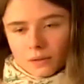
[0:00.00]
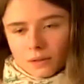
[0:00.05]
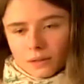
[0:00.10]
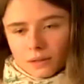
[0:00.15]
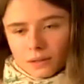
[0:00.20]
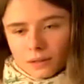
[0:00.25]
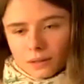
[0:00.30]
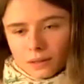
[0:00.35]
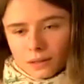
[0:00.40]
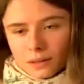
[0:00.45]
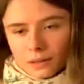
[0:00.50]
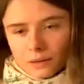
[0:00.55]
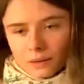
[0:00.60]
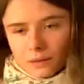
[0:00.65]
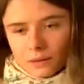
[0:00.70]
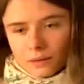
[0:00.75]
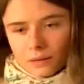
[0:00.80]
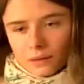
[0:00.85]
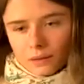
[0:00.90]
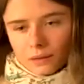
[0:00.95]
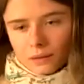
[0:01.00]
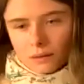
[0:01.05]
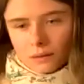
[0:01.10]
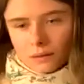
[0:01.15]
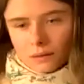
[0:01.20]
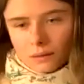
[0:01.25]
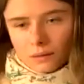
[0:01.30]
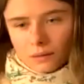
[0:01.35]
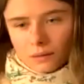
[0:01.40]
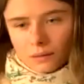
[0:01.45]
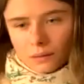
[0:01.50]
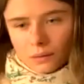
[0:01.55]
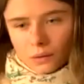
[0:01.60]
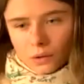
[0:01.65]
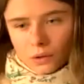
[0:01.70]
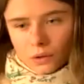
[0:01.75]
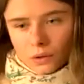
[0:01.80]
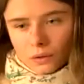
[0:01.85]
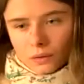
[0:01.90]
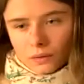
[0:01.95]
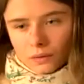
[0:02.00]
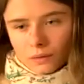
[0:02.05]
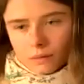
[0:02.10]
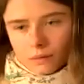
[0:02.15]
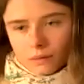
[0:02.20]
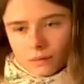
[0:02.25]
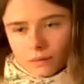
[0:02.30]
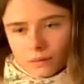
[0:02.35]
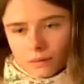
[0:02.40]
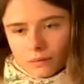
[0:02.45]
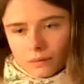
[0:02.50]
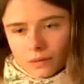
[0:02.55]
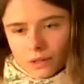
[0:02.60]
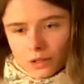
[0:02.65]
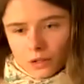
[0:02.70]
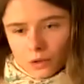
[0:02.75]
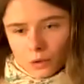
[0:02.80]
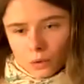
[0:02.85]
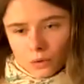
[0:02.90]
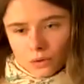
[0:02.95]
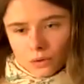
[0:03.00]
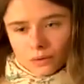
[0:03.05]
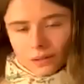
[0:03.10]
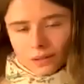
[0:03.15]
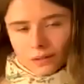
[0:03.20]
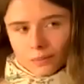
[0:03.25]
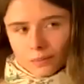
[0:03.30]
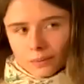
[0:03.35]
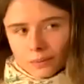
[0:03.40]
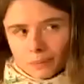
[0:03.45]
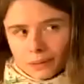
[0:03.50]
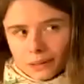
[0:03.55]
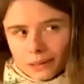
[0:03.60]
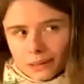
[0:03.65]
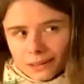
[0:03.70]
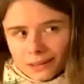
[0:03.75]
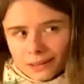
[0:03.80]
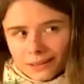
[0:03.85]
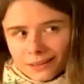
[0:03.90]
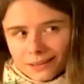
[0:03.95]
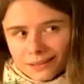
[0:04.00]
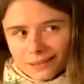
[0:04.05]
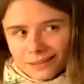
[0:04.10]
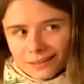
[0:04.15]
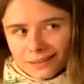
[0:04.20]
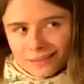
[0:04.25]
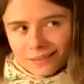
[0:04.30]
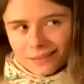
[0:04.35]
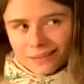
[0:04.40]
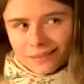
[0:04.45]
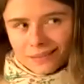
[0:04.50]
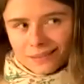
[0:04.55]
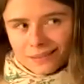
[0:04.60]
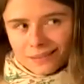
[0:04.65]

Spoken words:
Concentrate on something good, or do something you like doing,